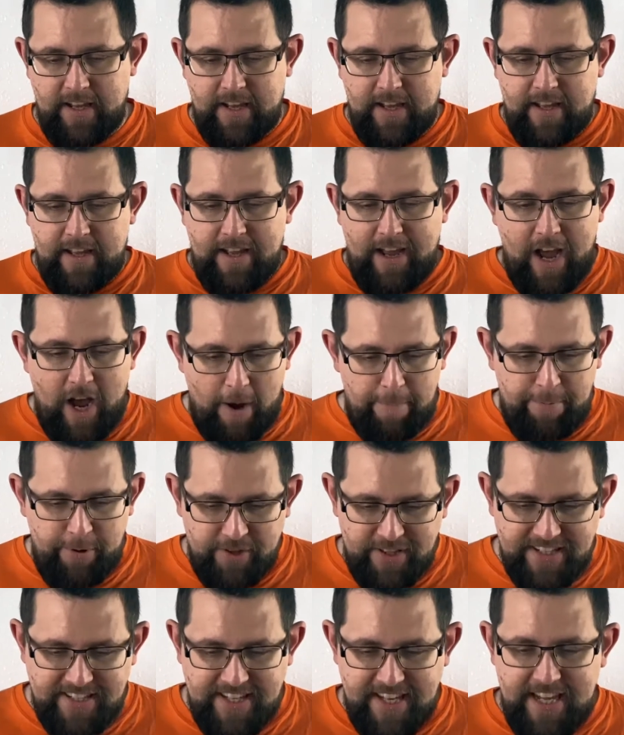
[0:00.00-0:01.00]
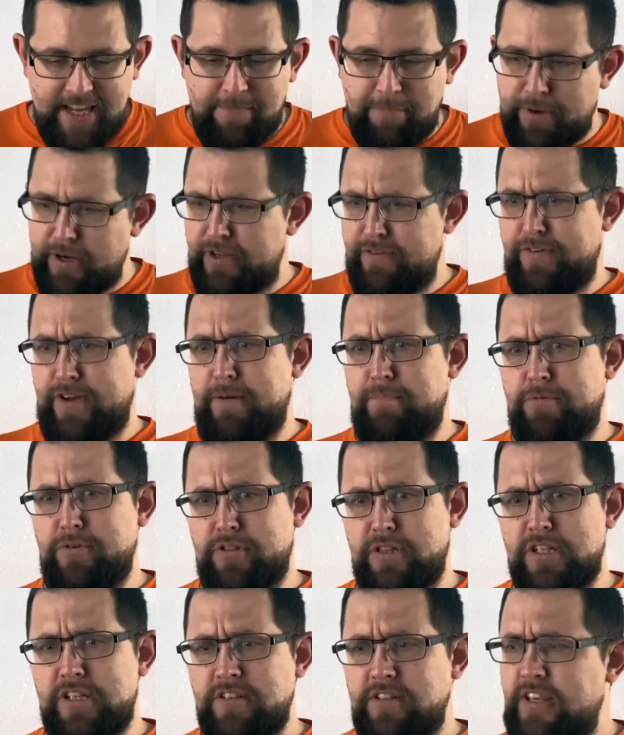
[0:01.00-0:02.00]
I'll put this here, but if I
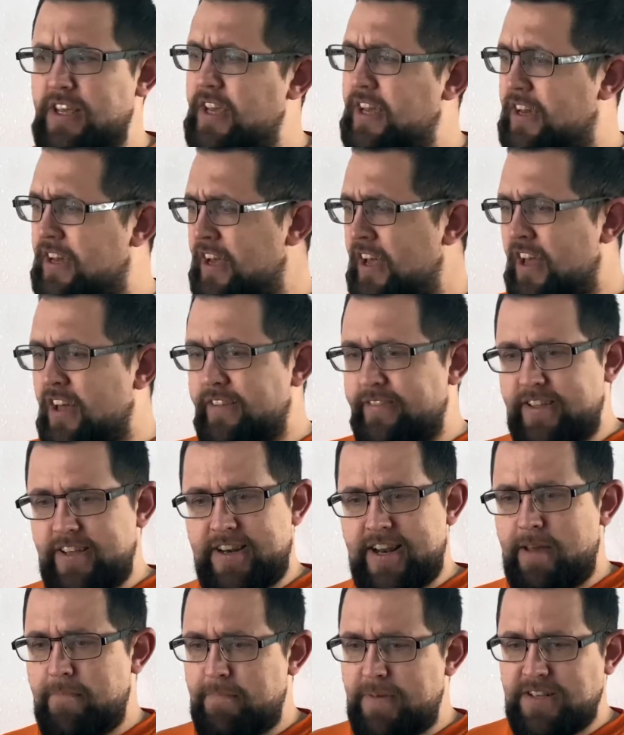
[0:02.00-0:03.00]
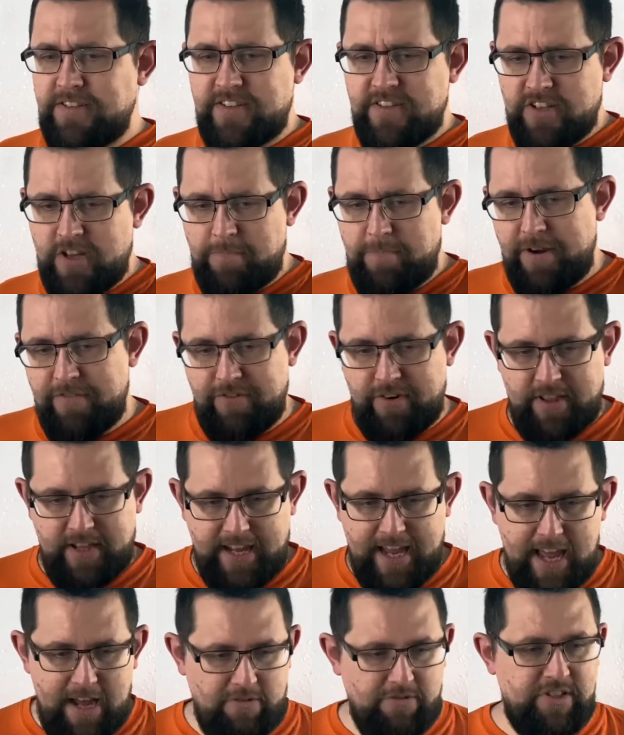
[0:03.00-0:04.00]
put this here, then that messes up everything
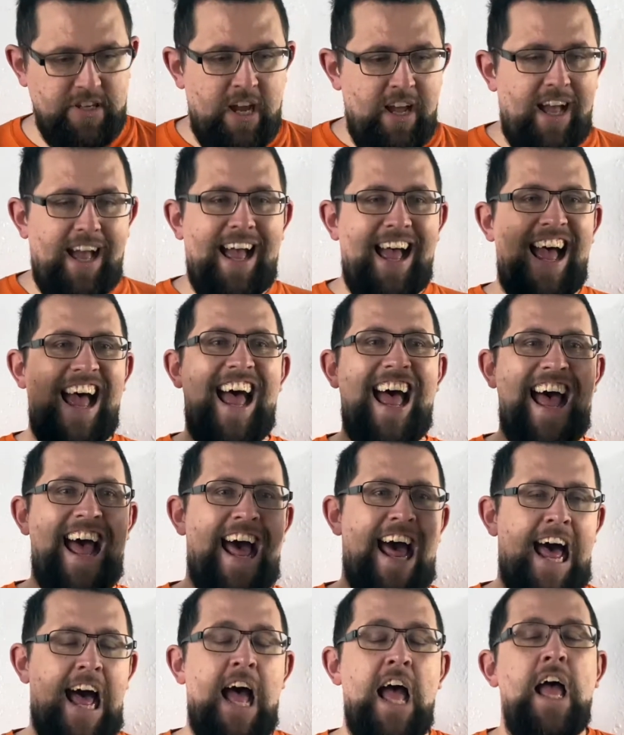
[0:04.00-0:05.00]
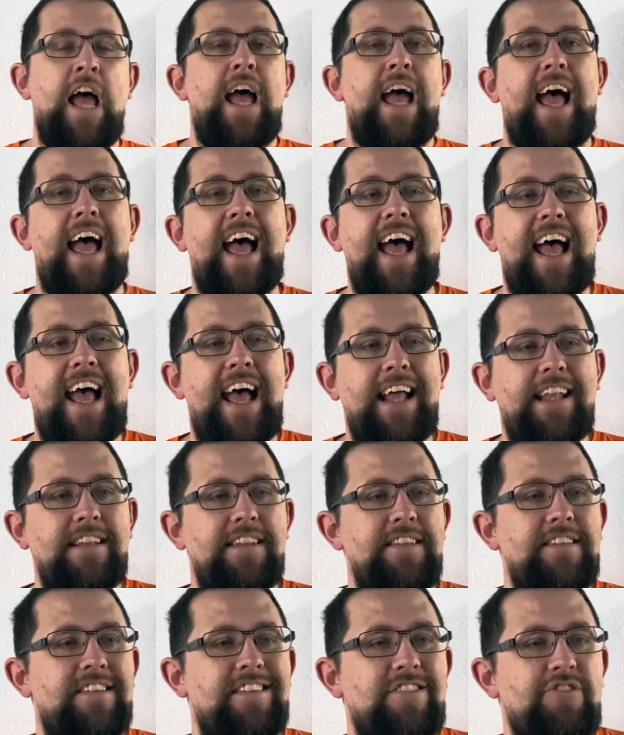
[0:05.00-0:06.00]
else.
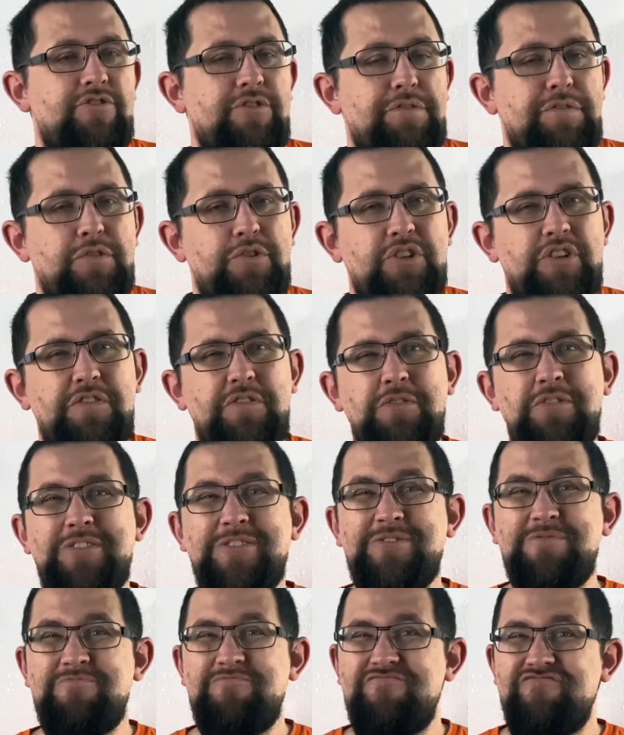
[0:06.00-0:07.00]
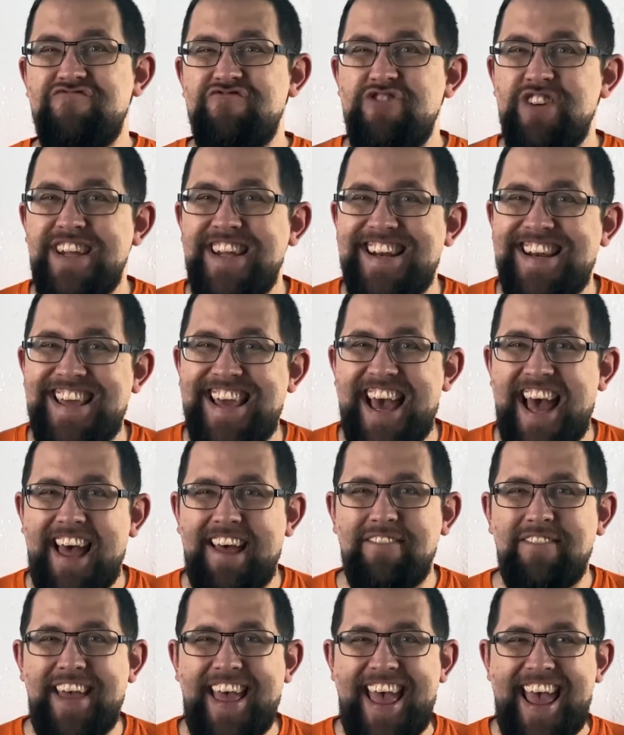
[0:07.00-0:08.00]
And Truffle Shuffle doesn't really
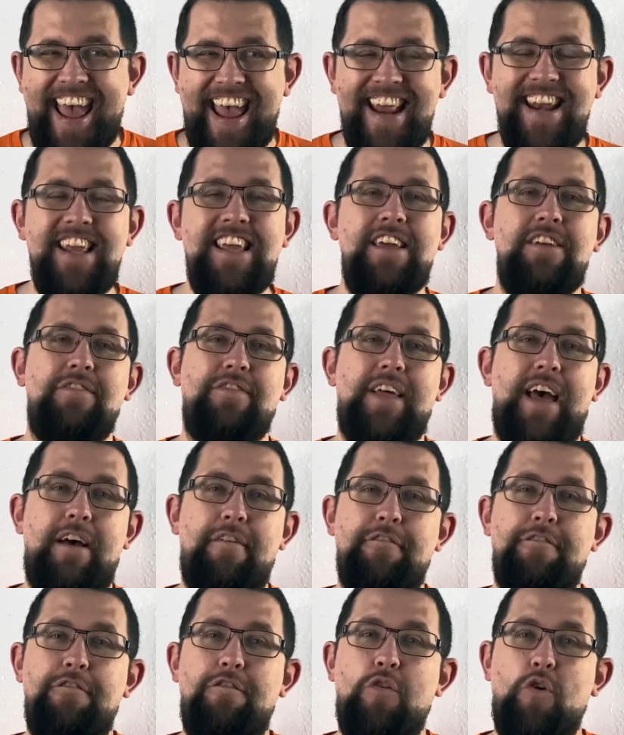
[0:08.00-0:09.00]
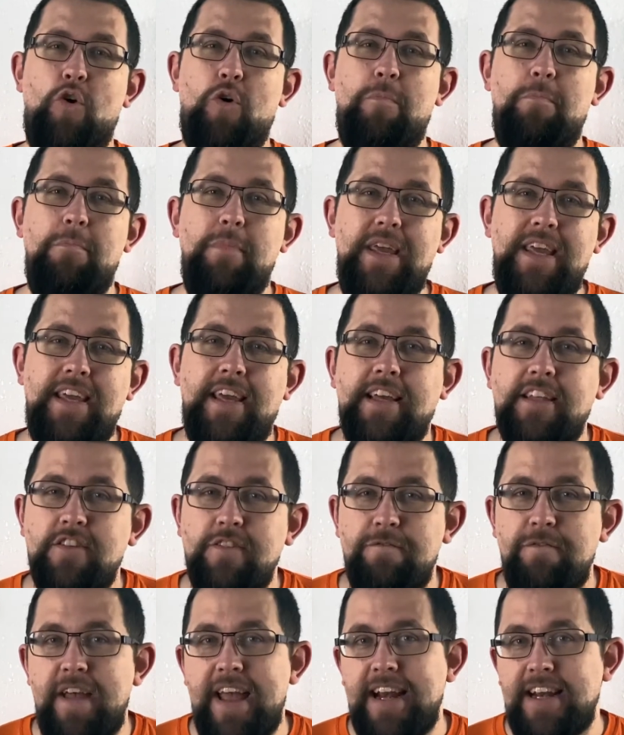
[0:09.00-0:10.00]
have any of that for me. It's
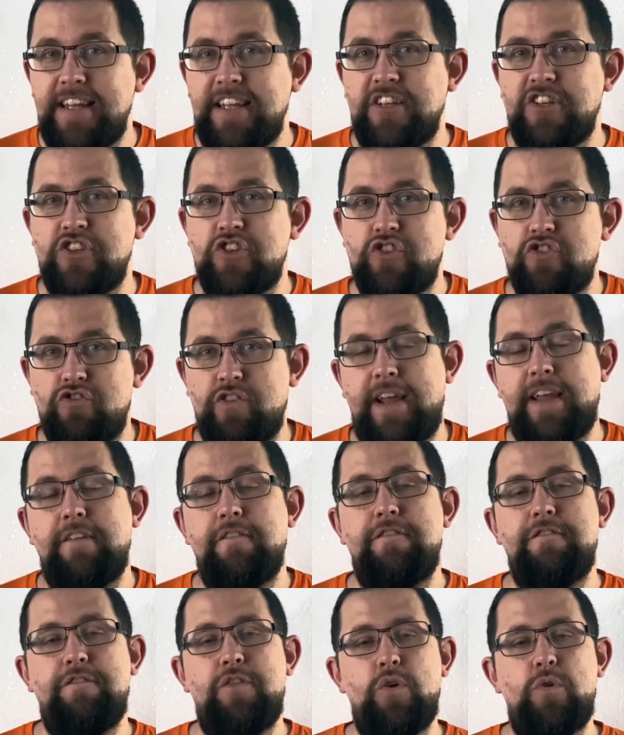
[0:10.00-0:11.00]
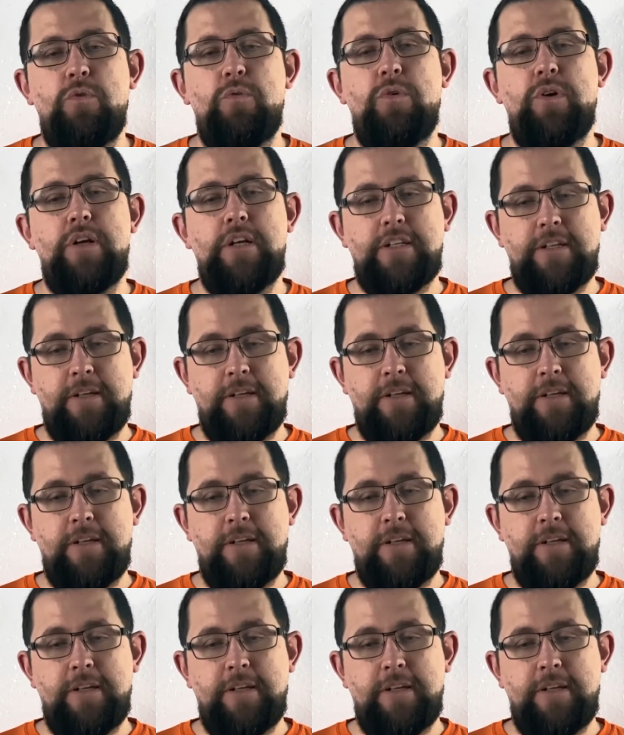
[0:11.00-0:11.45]
fairly straightforward.